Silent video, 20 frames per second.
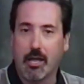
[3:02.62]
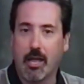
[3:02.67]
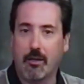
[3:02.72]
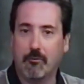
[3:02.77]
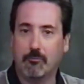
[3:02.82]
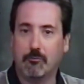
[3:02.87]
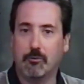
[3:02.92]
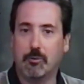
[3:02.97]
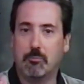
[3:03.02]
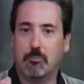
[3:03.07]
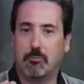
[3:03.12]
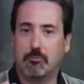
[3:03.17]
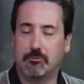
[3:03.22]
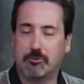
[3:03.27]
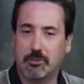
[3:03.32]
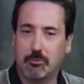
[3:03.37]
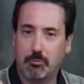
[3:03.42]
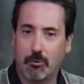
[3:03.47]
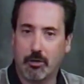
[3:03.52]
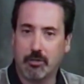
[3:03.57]
And
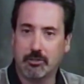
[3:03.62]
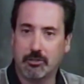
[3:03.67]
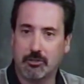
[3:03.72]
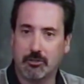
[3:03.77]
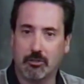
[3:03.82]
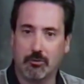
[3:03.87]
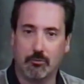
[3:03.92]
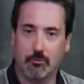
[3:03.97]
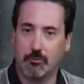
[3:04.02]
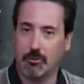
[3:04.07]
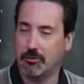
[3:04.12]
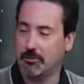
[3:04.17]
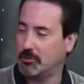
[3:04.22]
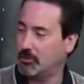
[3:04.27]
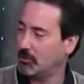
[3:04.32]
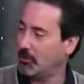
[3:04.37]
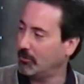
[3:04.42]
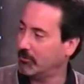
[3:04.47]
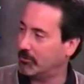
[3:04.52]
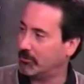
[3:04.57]
she bought a shirt where the
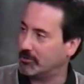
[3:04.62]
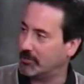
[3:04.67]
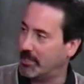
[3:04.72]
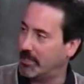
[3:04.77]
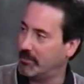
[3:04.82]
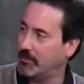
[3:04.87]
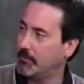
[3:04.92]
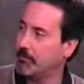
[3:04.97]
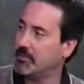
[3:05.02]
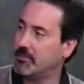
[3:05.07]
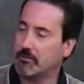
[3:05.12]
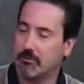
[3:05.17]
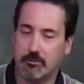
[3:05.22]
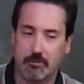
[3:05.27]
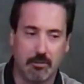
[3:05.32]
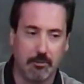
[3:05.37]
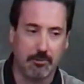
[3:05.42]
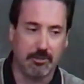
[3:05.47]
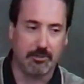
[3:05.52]
shoulders, Ed. Let me just.